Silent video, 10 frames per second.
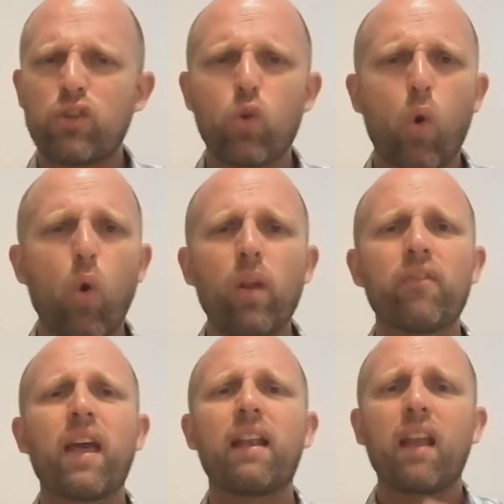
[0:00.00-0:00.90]
it's all
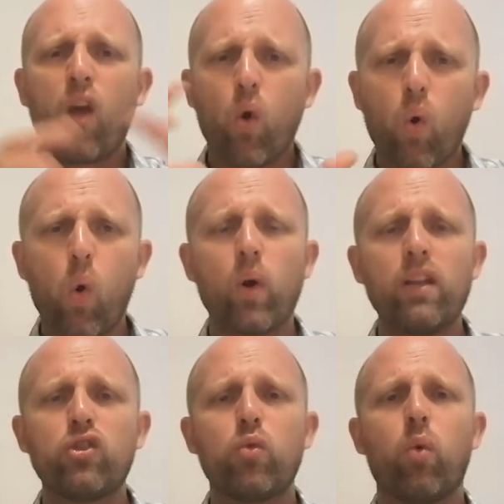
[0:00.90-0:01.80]
of that
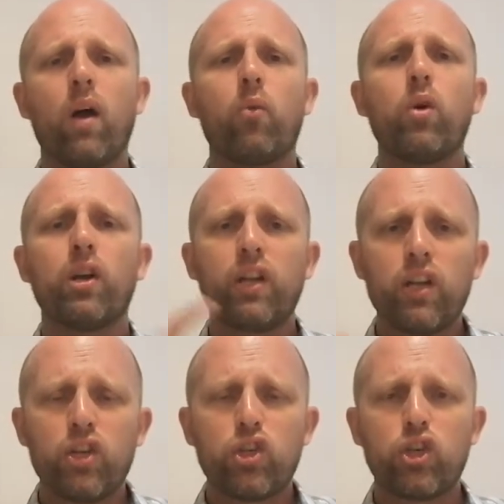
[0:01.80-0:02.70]
according to one word,
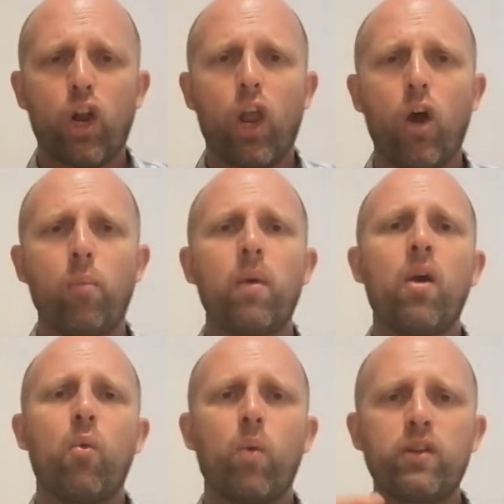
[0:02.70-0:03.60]
shalom,
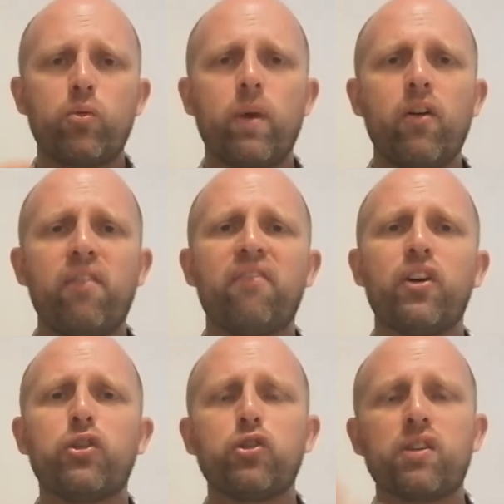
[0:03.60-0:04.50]
which we
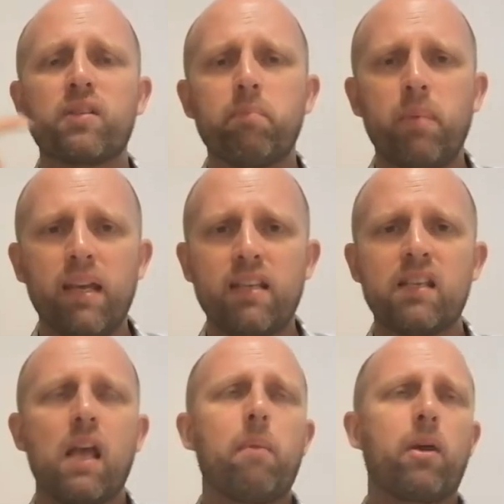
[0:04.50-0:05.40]
refer to as
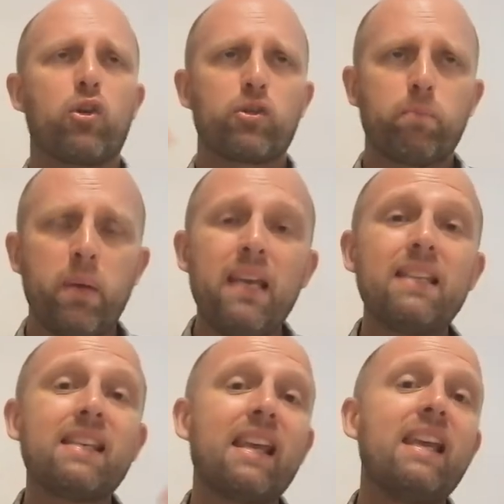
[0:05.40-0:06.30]
peace, because
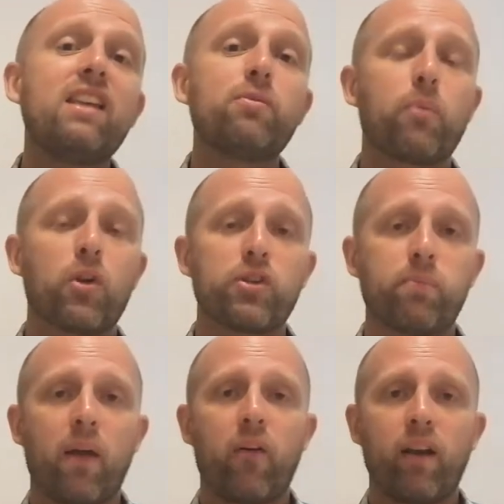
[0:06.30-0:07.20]
peace is
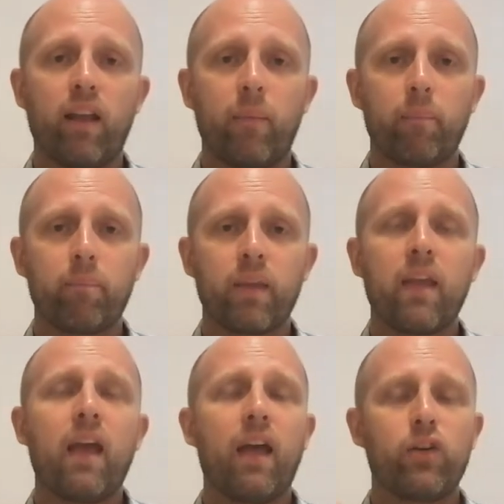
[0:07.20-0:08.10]
prosperity.
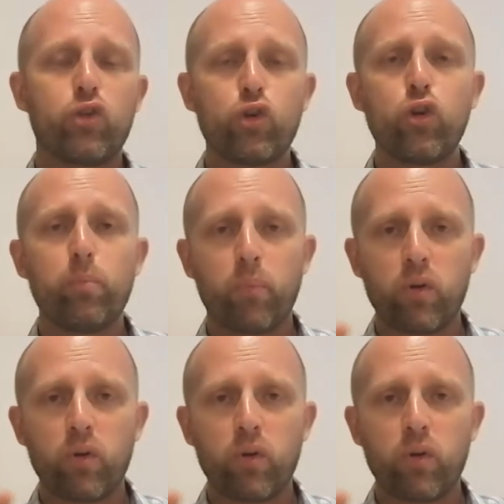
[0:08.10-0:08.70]
And true